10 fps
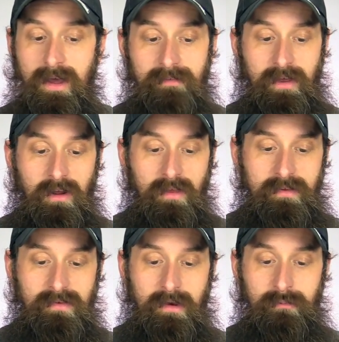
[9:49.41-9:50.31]
I've had all
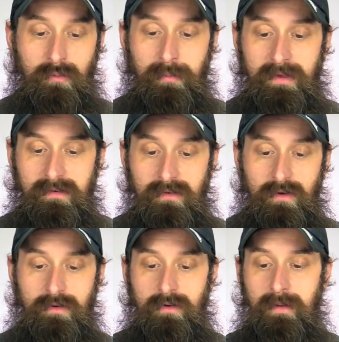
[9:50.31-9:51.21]
these items replaced
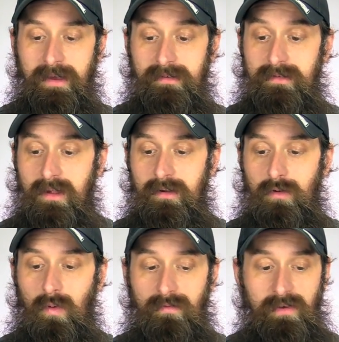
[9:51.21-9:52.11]
either under my extended
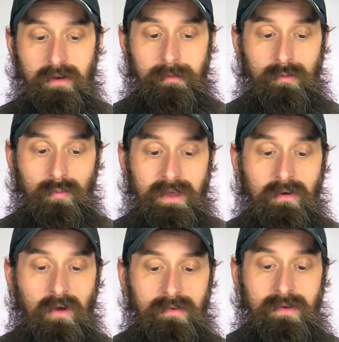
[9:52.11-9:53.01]
or VW
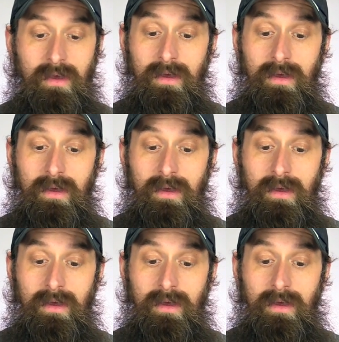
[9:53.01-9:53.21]
recalls.